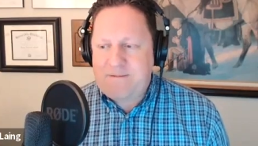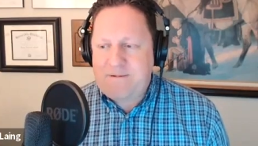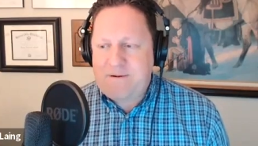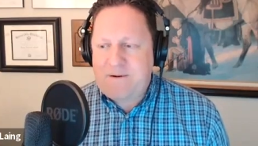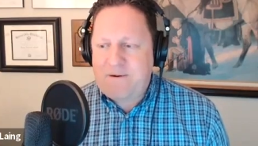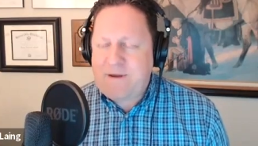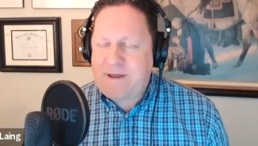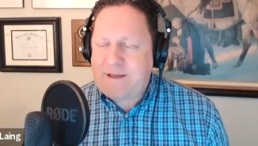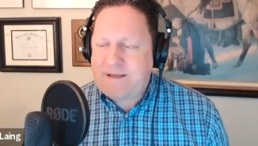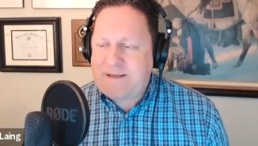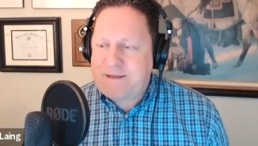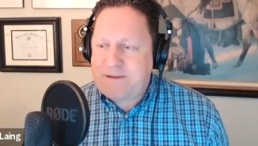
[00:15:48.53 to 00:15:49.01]

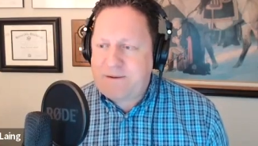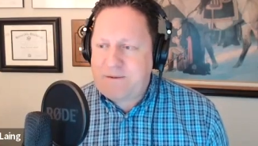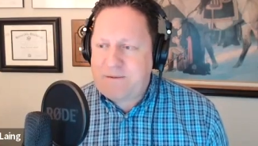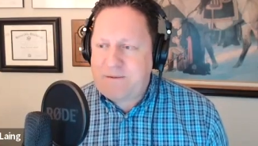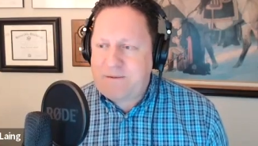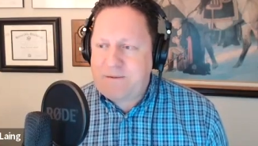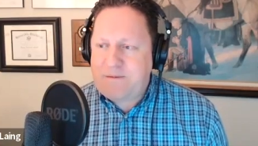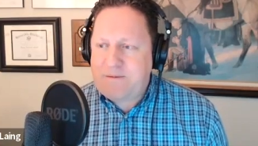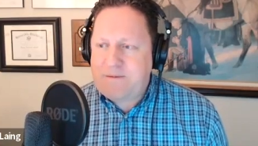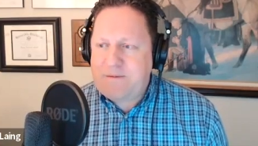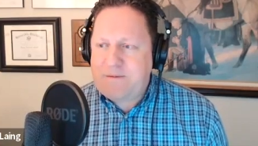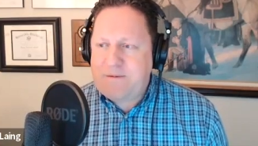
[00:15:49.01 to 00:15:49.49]
okay,
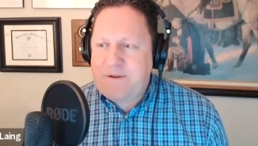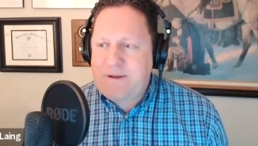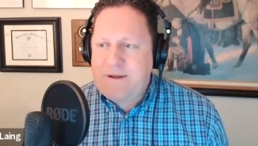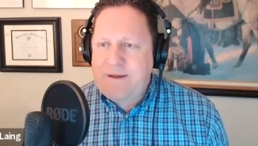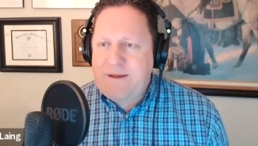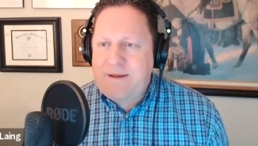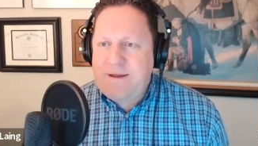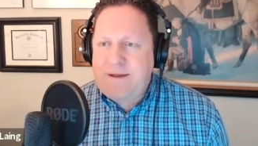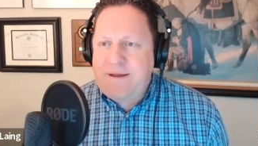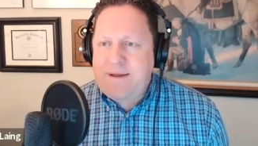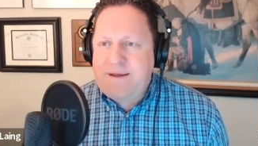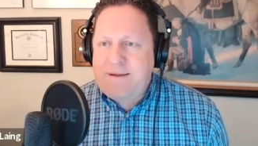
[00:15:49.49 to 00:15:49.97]
so
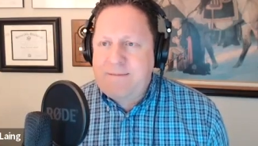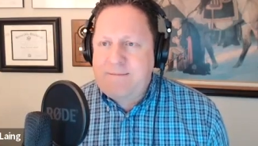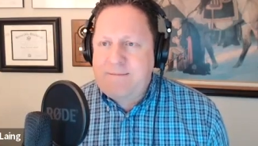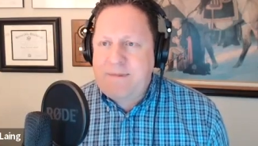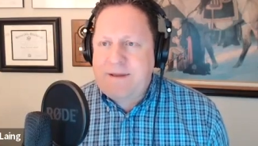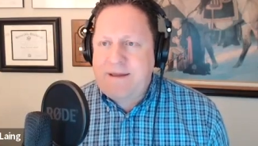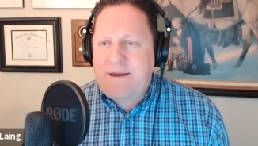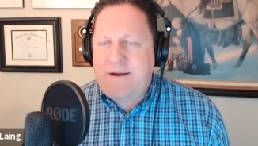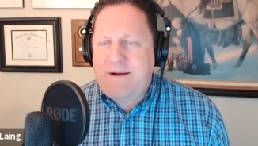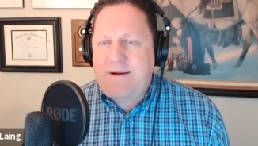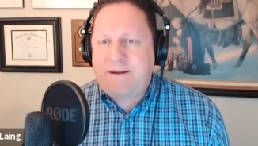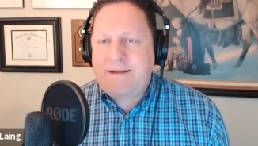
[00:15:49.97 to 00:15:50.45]

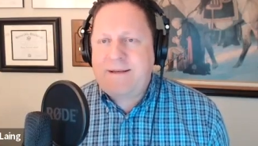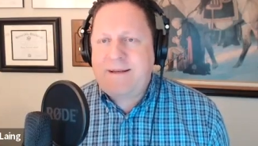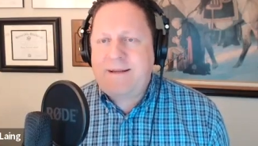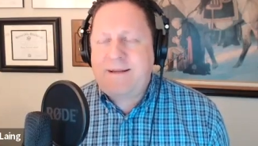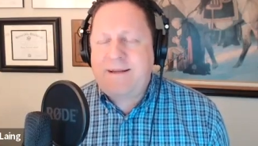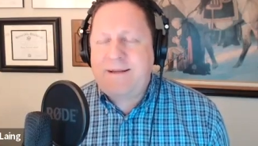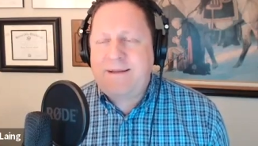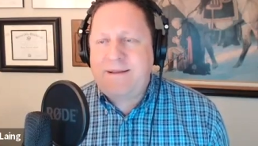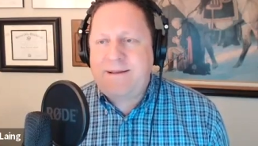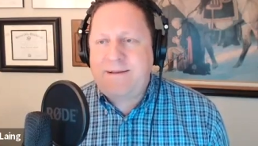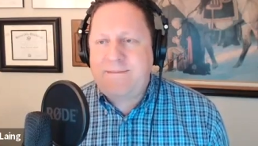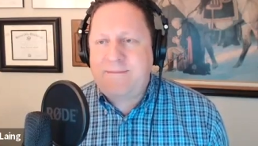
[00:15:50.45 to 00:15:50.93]
beyond
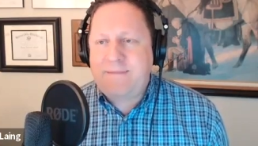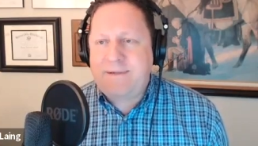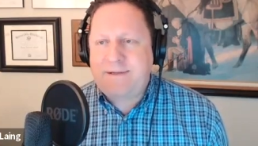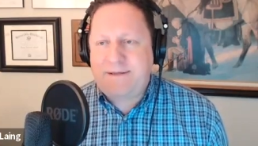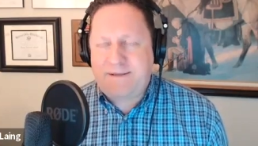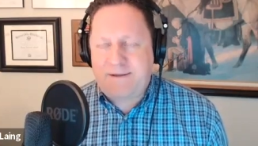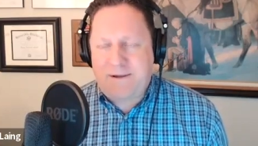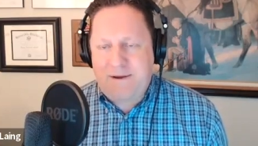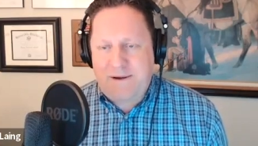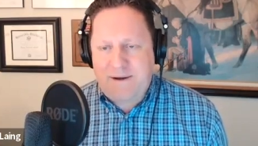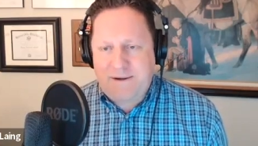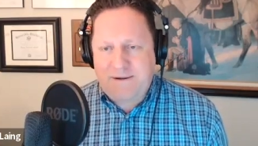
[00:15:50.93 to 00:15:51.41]

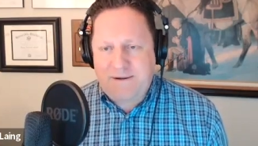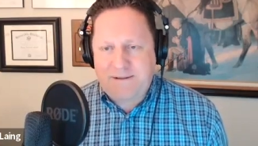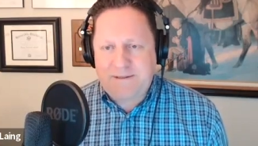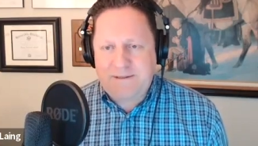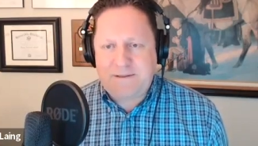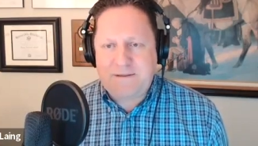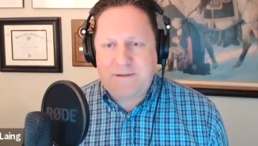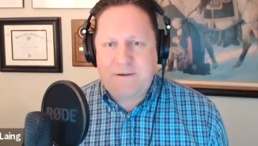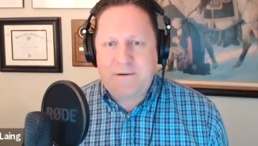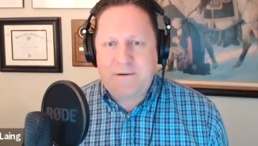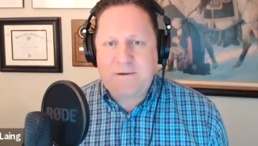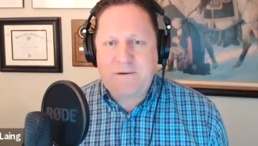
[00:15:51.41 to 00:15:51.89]
massage,
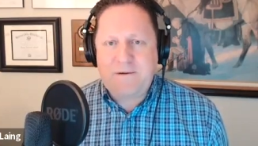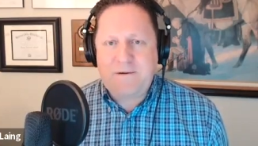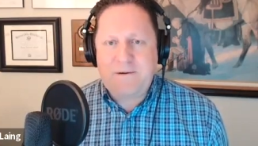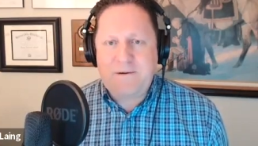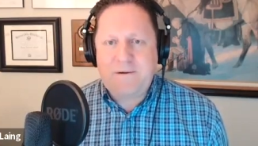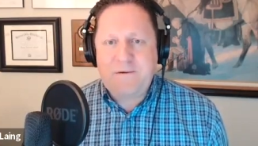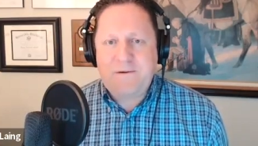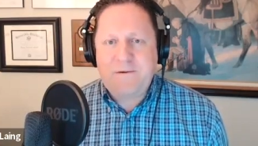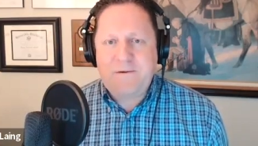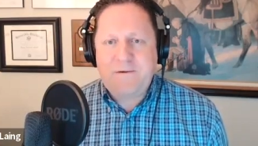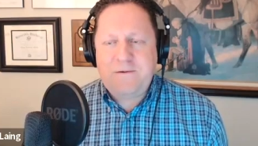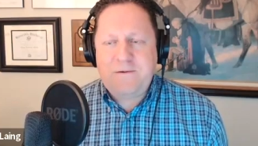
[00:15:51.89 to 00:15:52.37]
though,
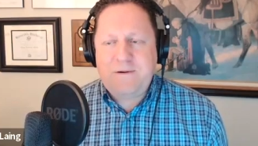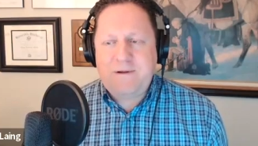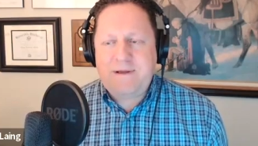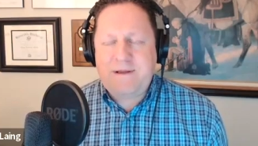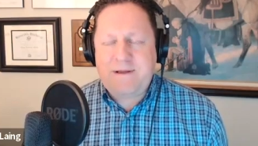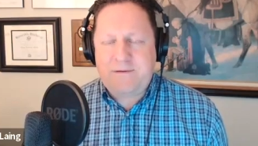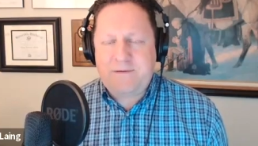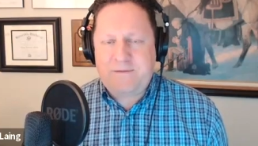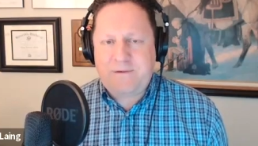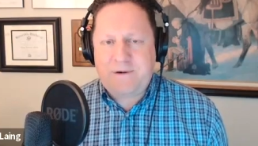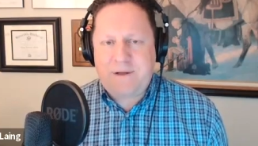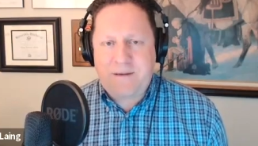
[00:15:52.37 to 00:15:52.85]

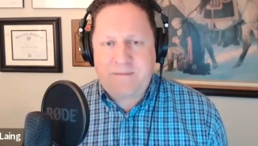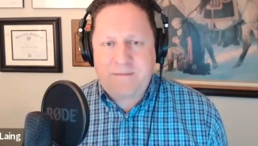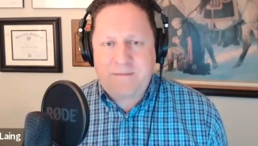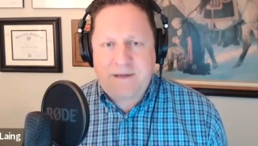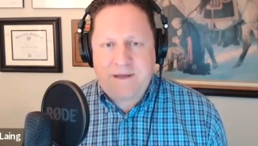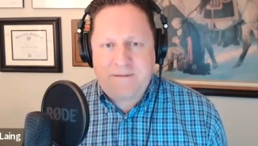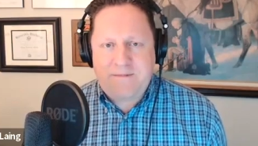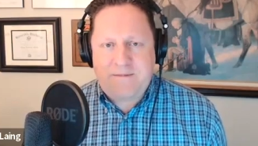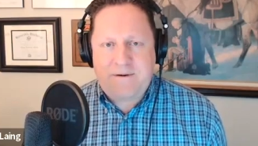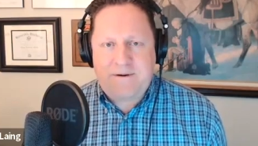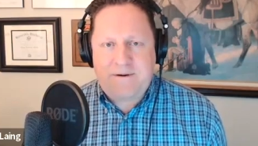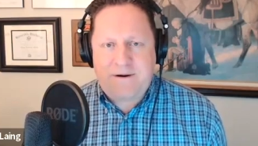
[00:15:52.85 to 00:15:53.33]
and we're
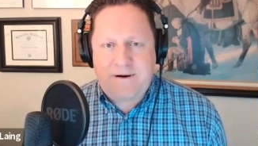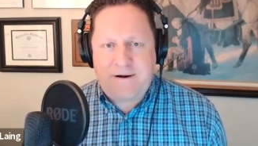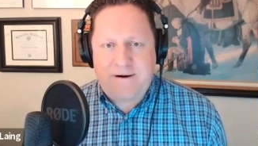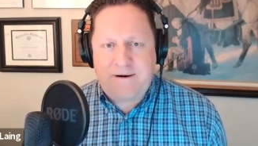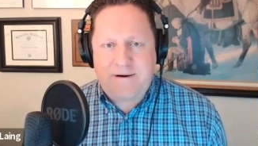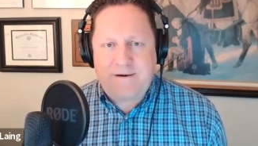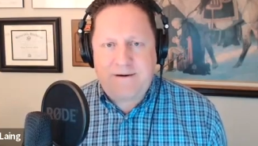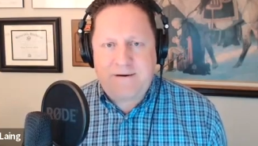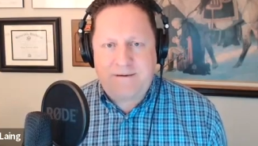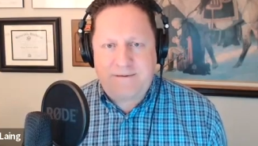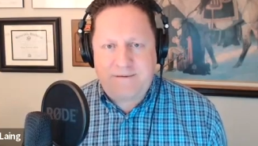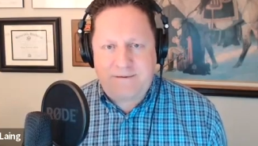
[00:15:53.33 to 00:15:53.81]
coming up on
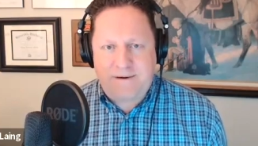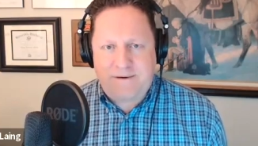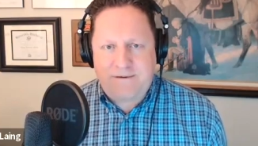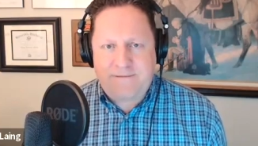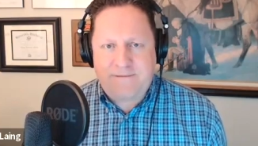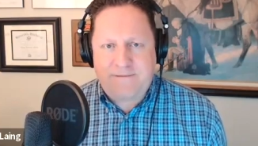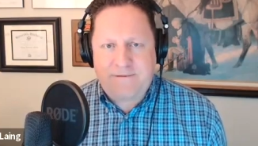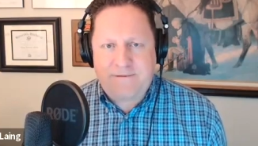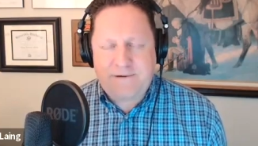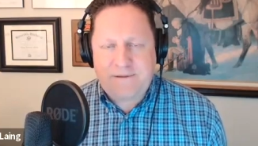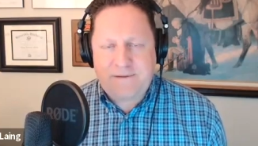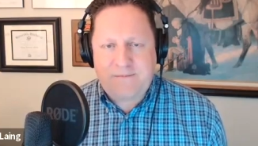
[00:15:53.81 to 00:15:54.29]
our
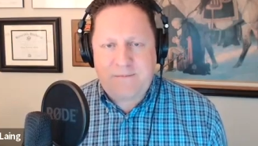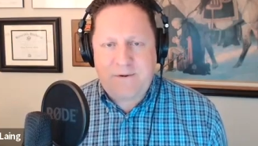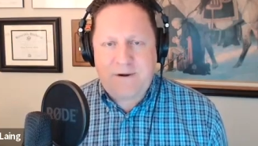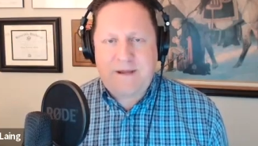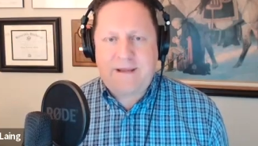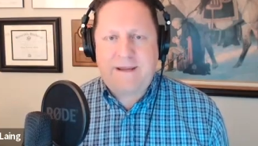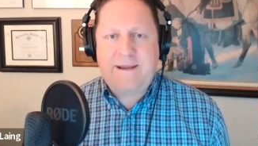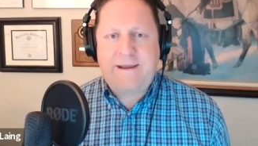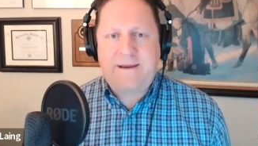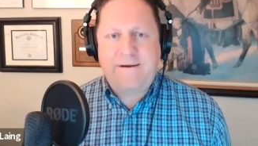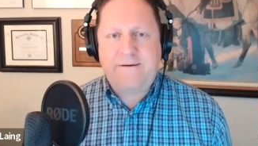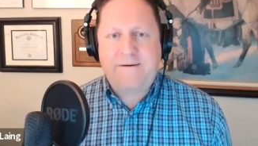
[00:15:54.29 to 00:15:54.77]
first
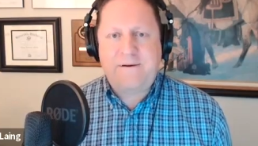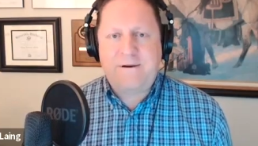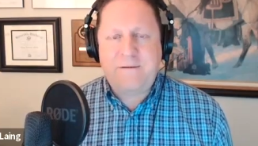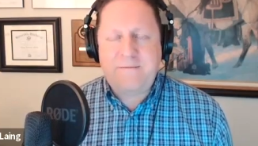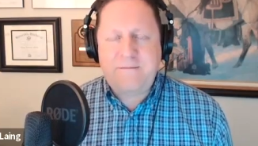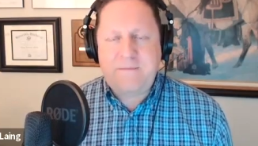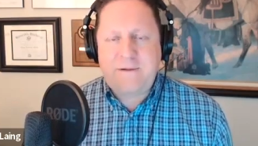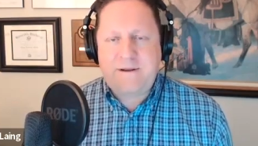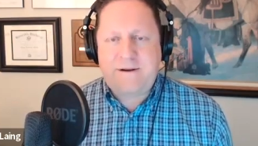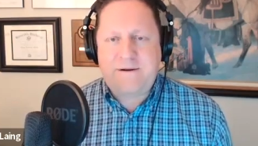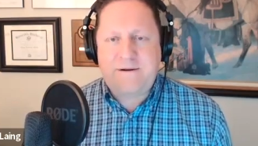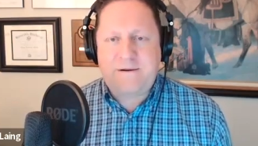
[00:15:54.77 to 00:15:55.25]
break here in a
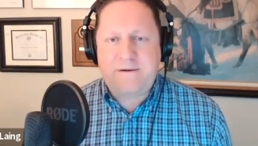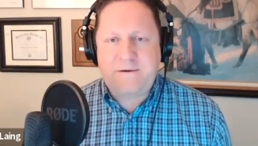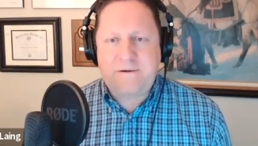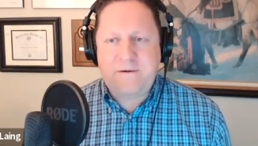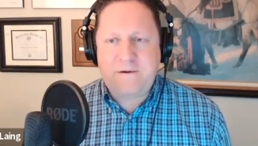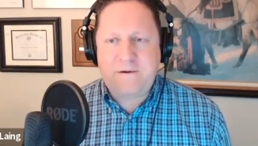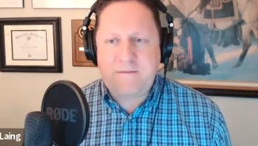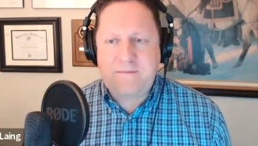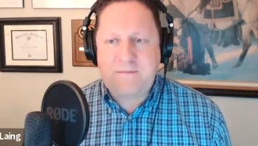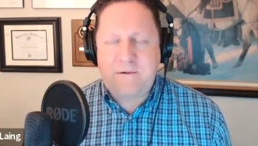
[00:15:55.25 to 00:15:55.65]
minute or two,